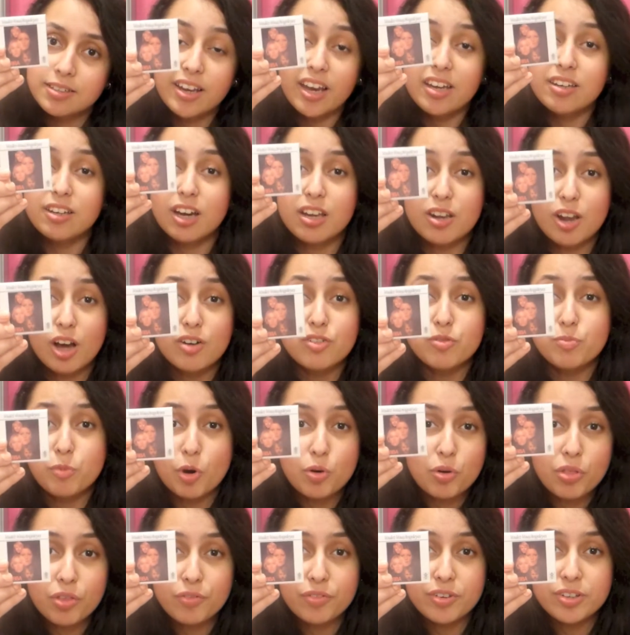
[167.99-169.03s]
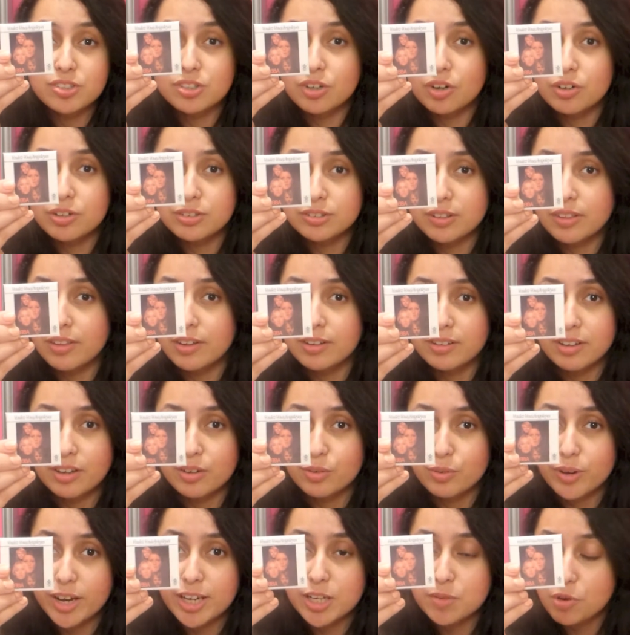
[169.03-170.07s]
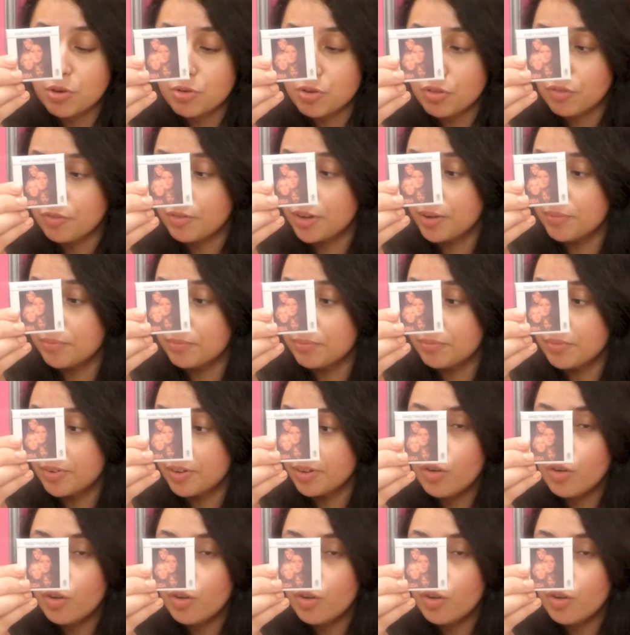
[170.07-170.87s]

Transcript: Again, I love both of these songs. I think they're great, both of them.